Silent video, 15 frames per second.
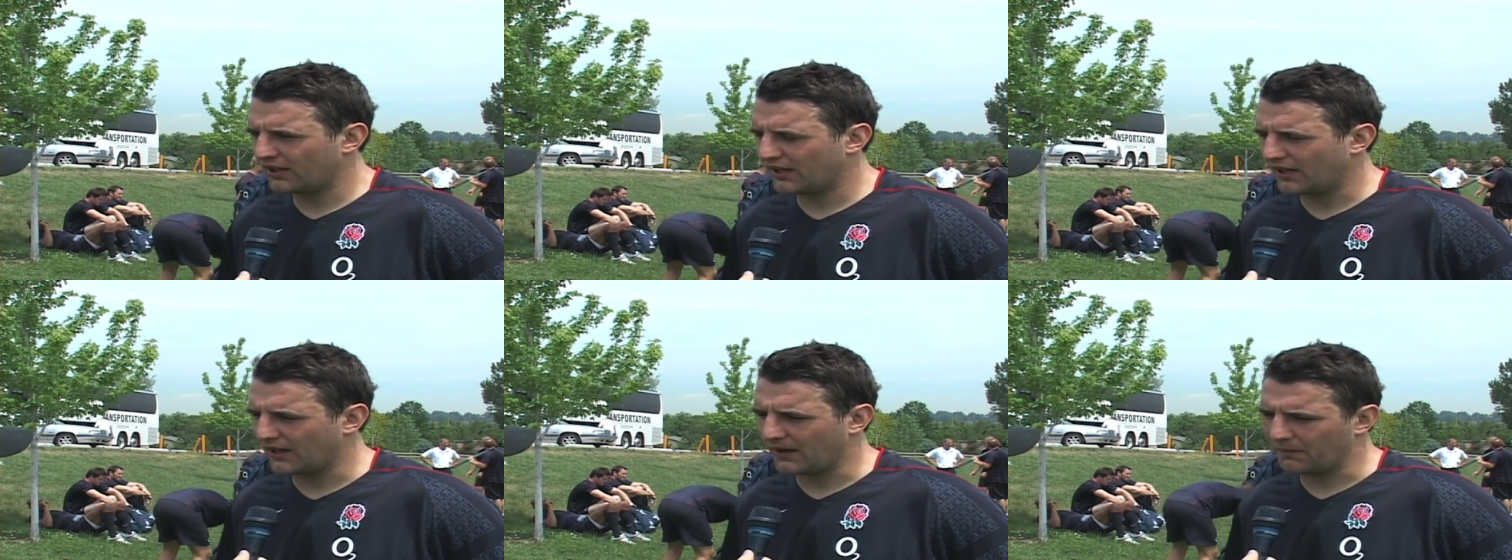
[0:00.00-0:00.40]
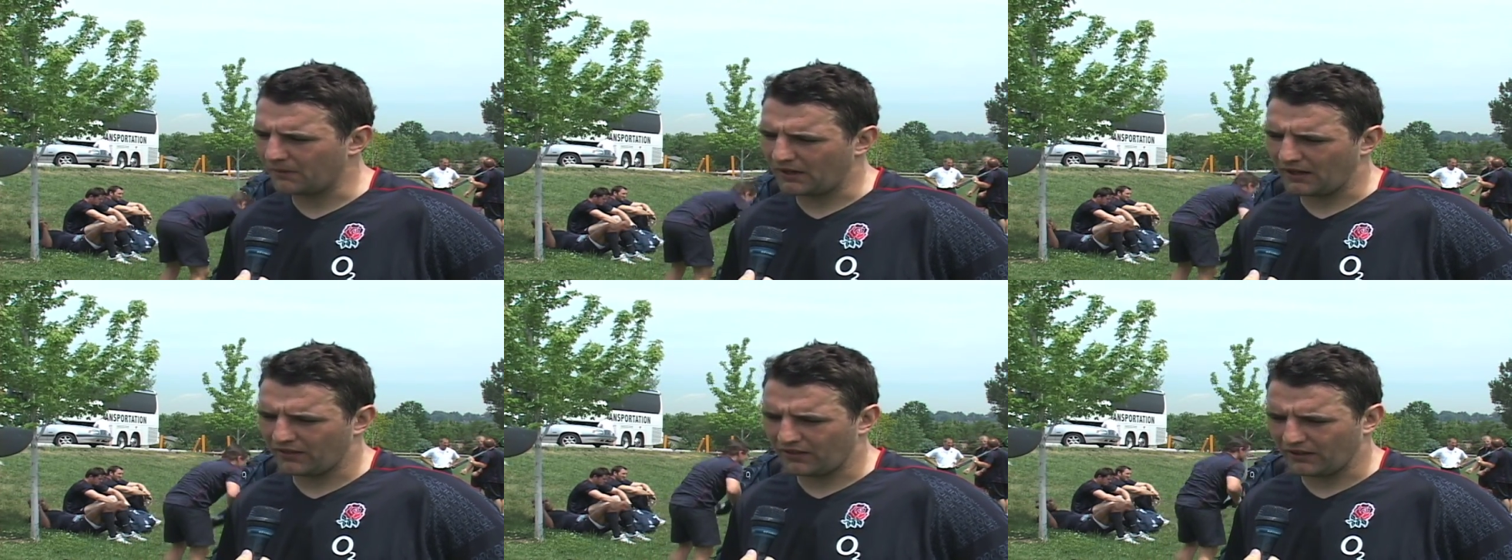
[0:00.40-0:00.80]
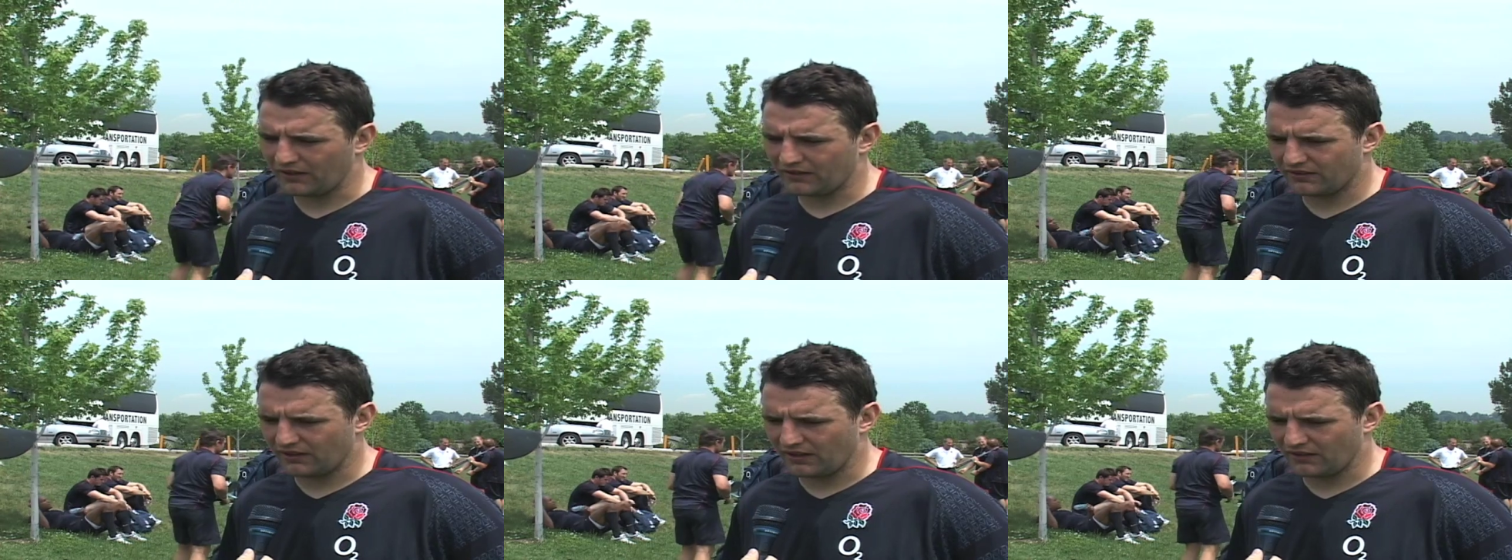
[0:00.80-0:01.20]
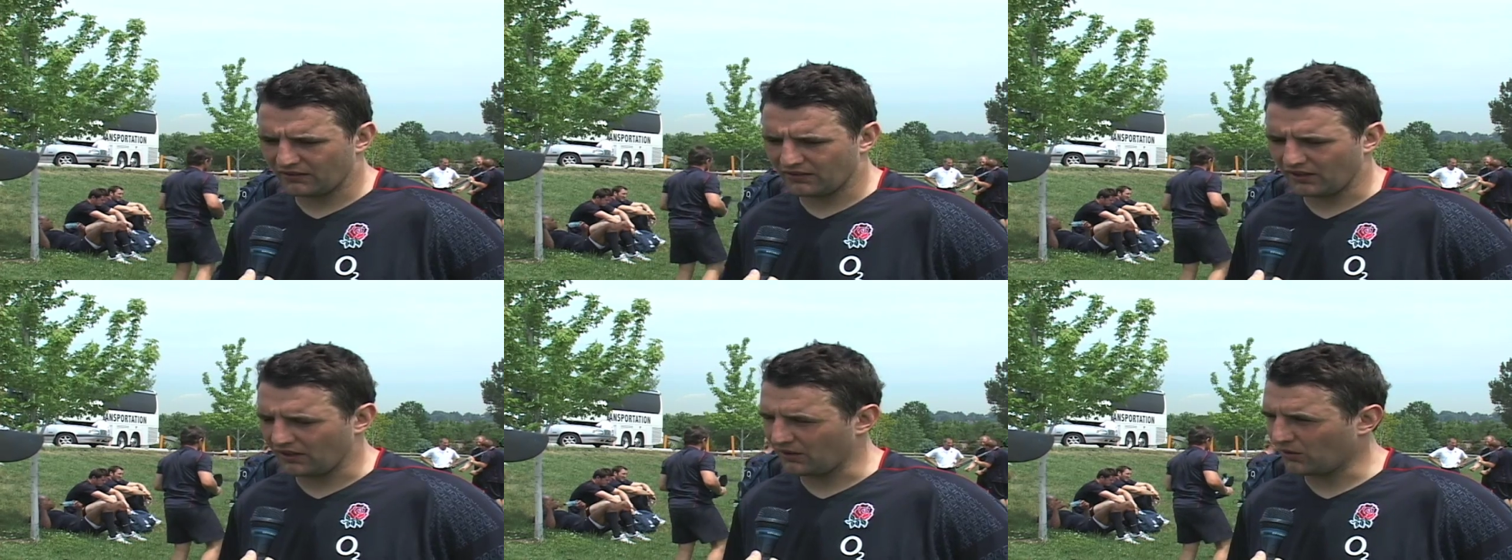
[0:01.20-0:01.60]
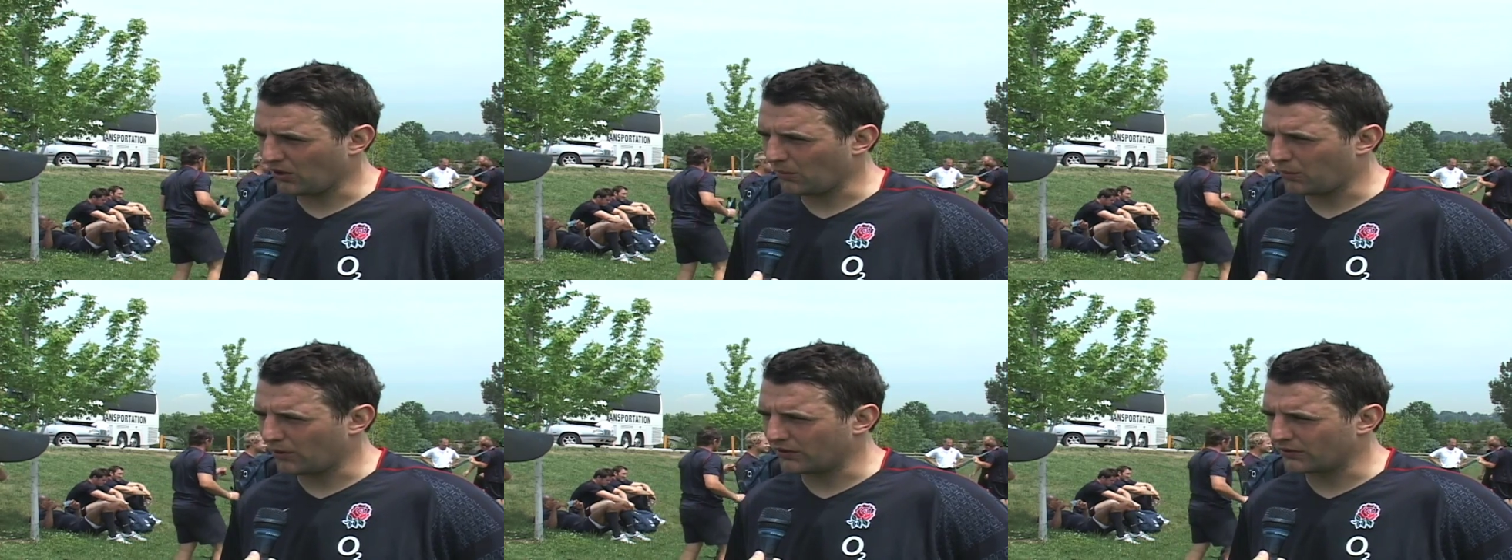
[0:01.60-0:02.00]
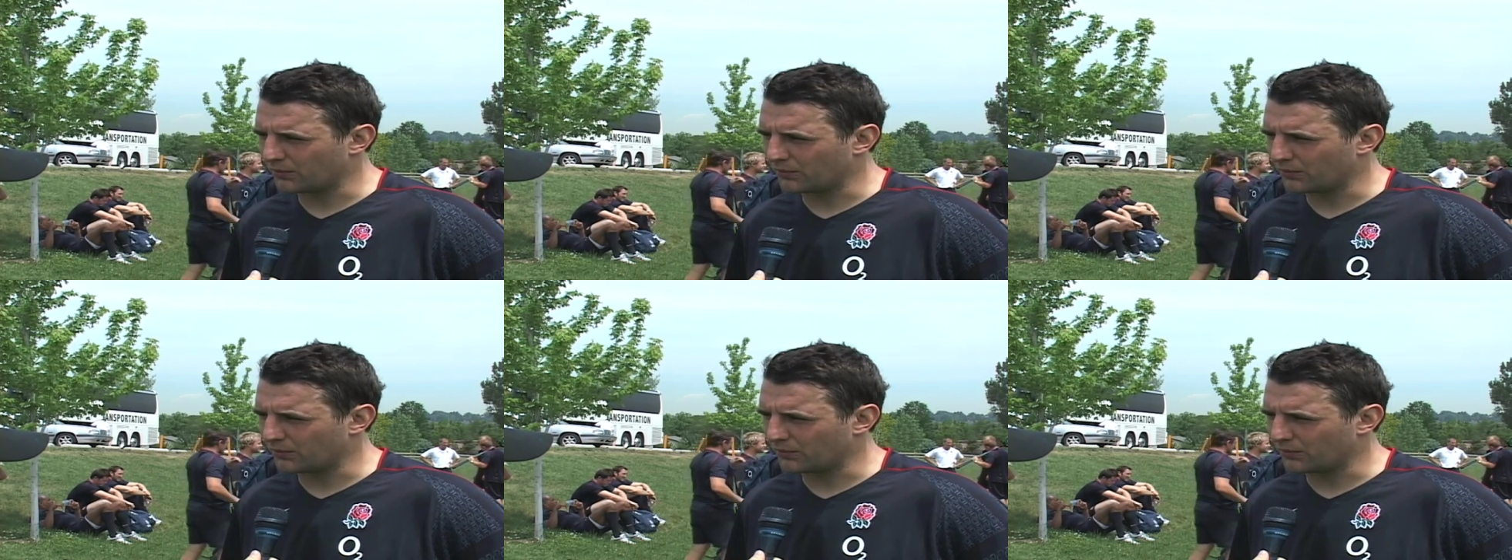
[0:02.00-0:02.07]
and I think this year certainly we've got a point